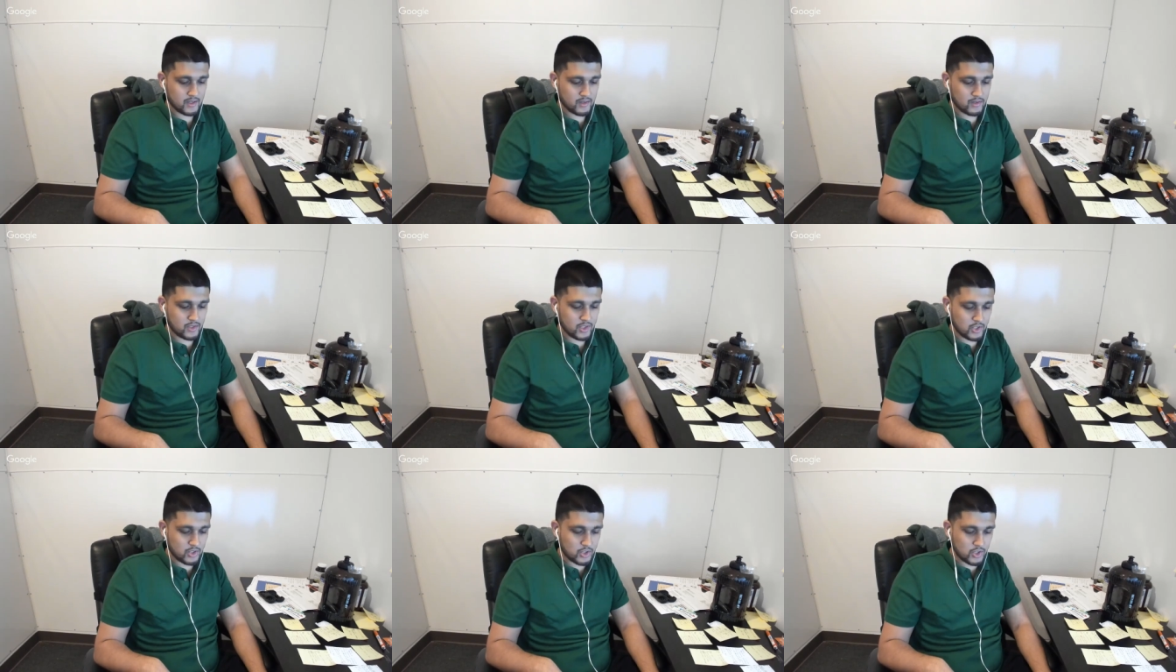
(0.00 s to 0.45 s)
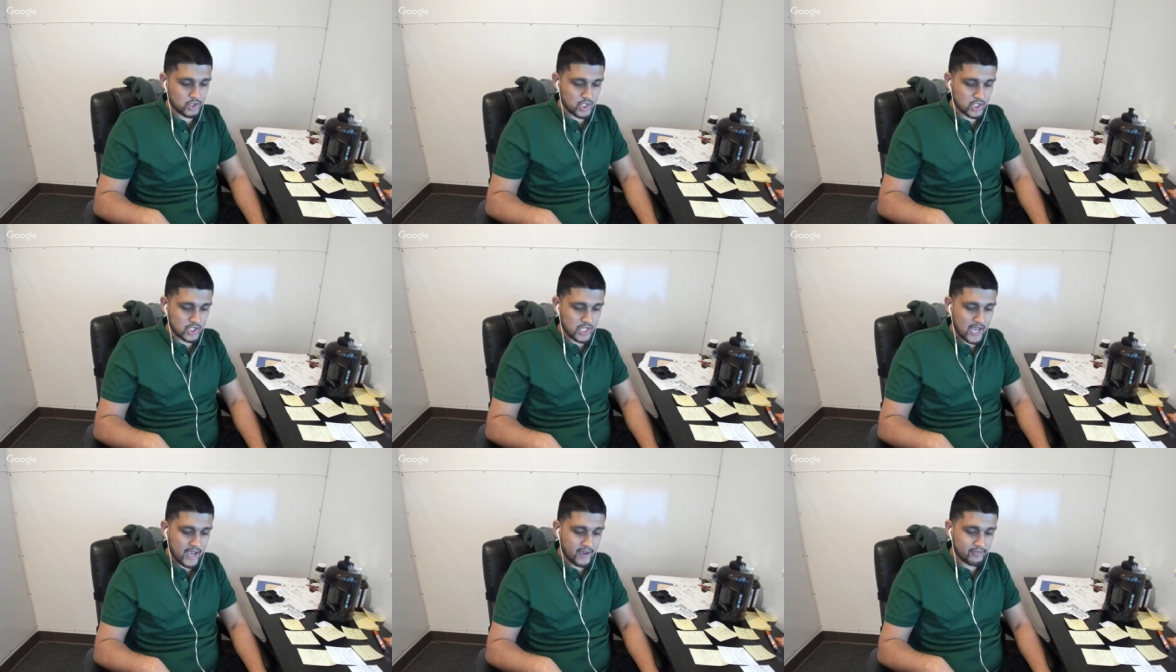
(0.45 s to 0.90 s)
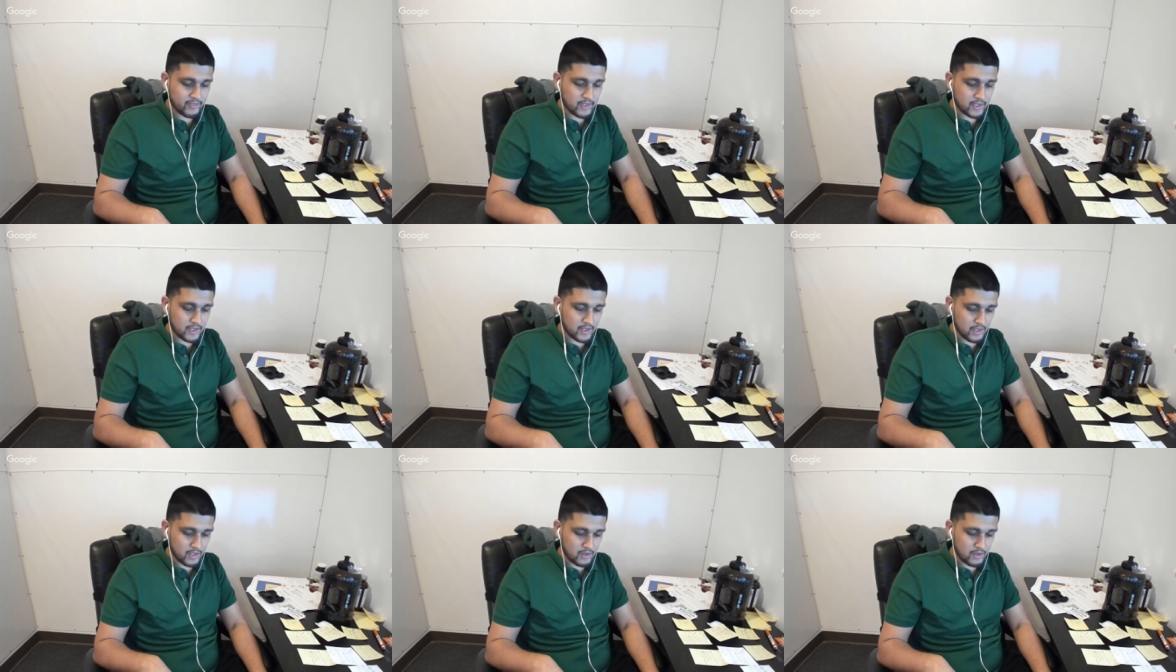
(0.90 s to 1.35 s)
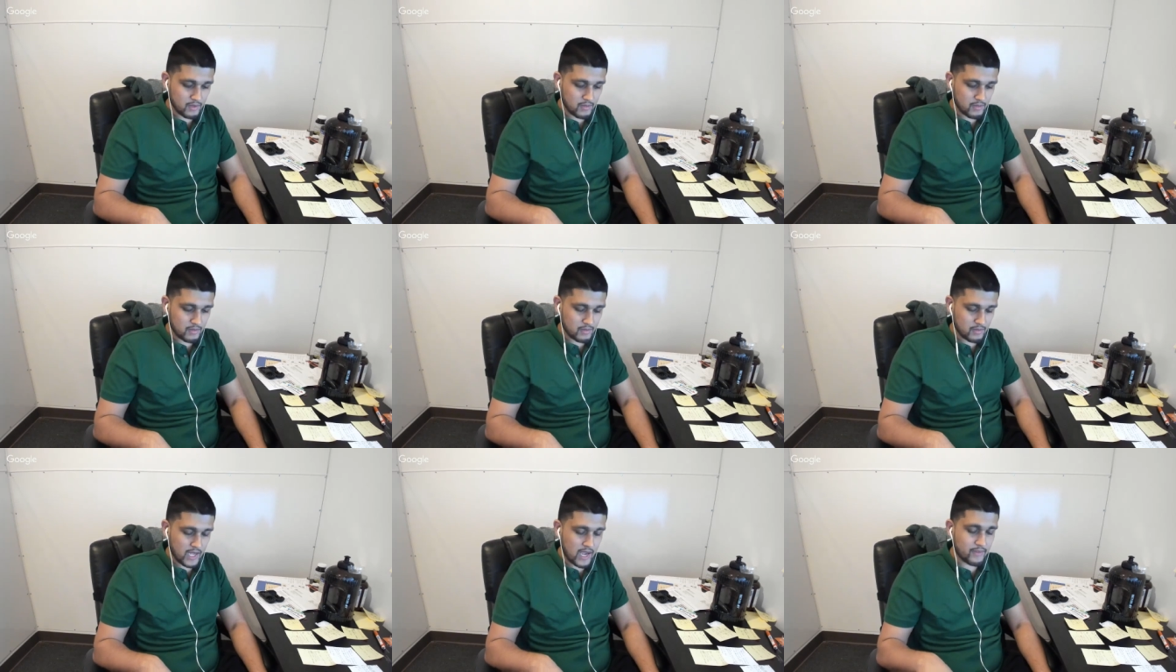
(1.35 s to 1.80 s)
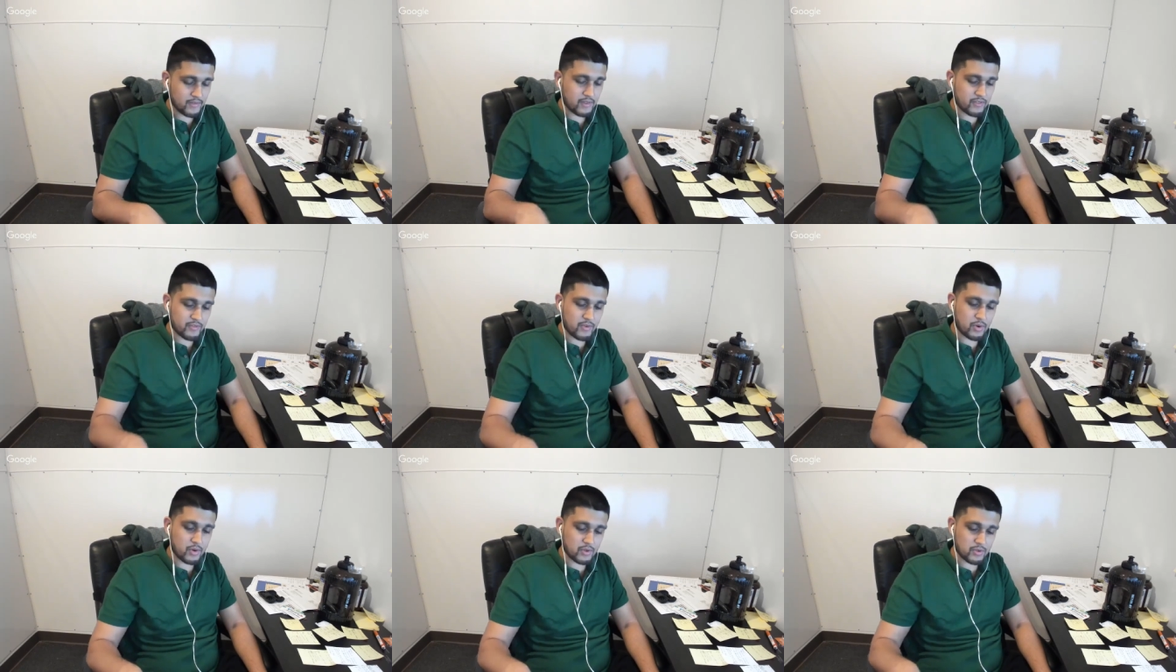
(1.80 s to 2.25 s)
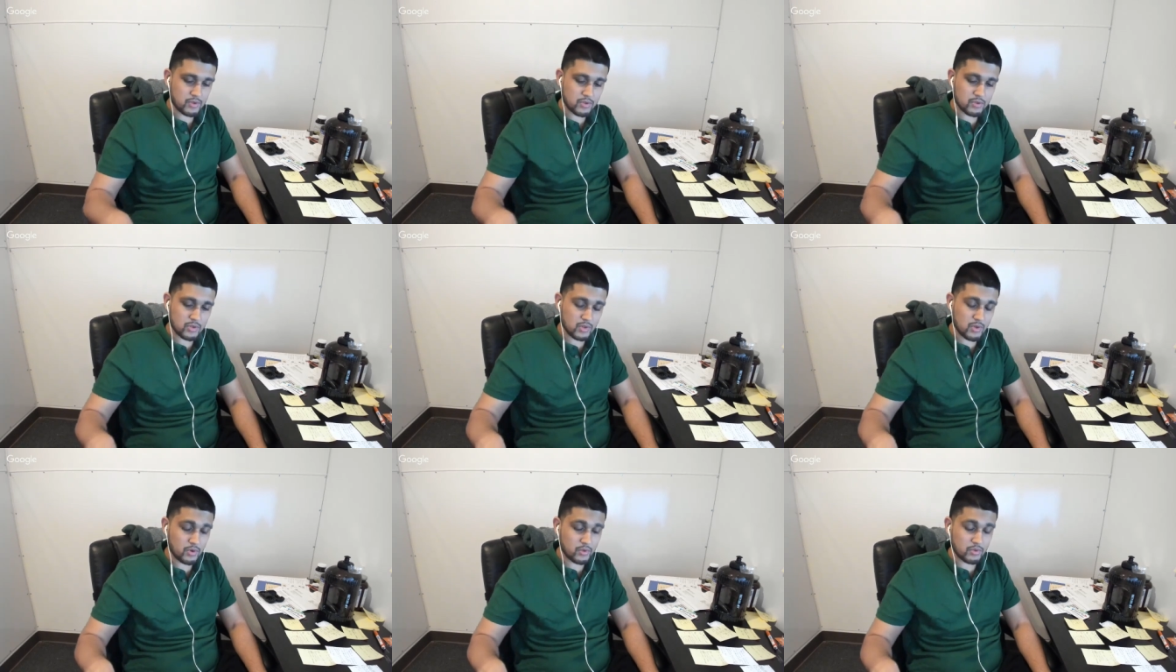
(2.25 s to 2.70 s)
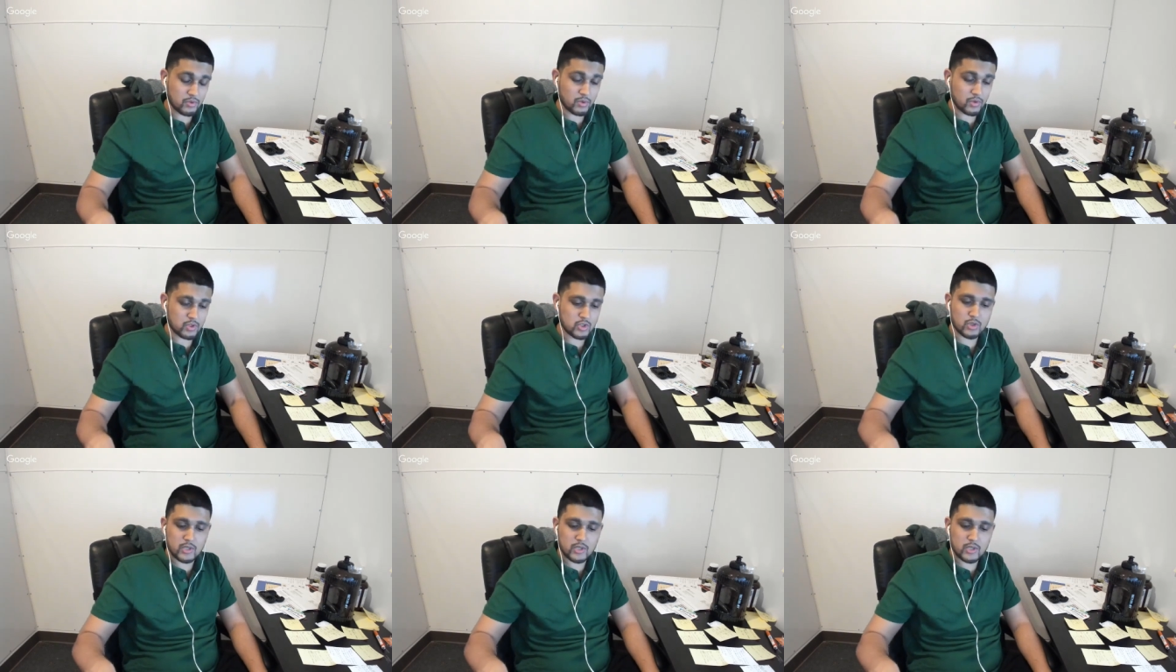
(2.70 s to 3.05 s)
you, you just have to have the fortitude to go through it.